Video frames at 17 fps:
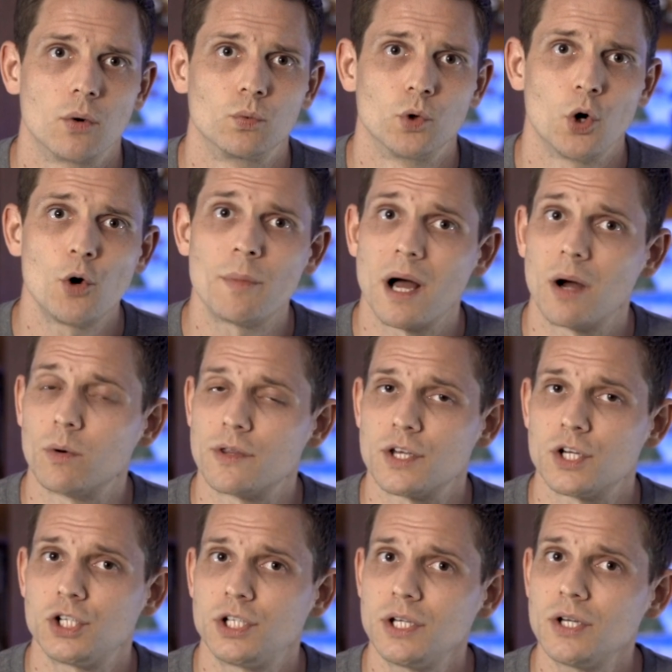robot with a
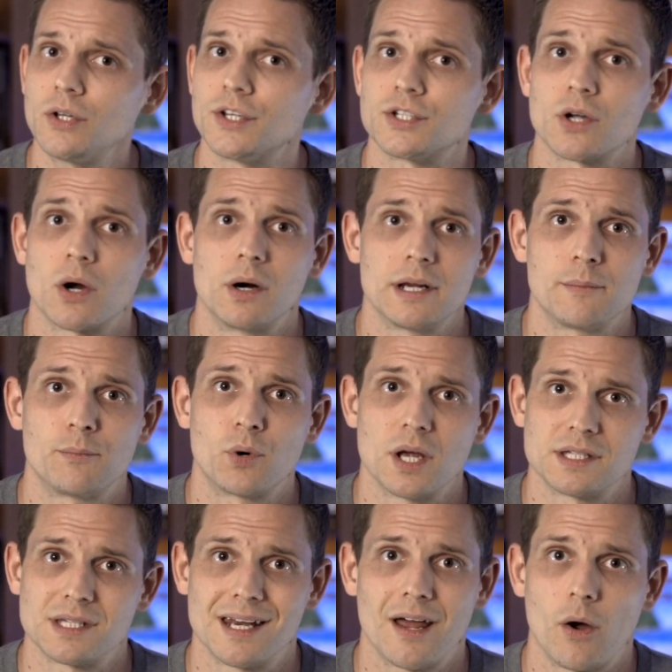shield is already
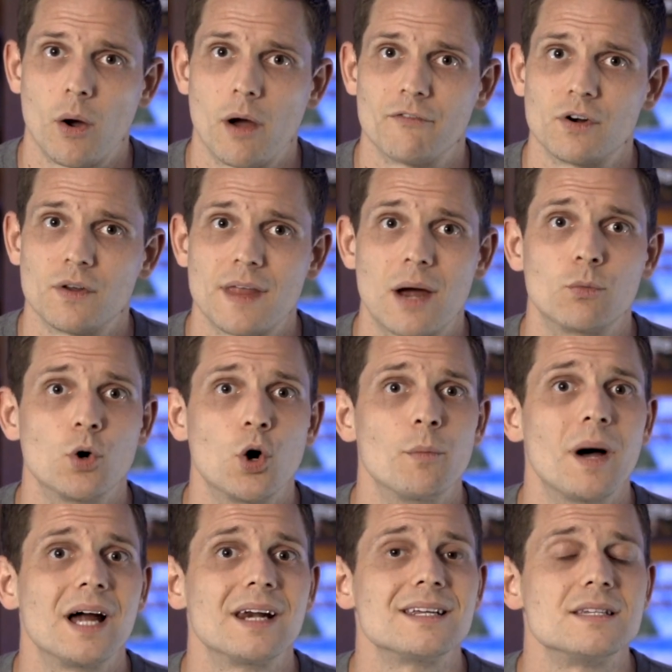present, however, that
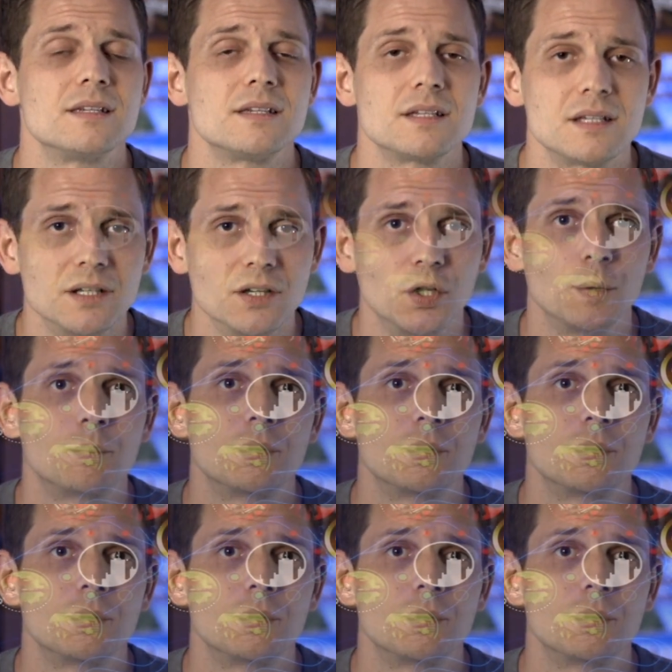robot is still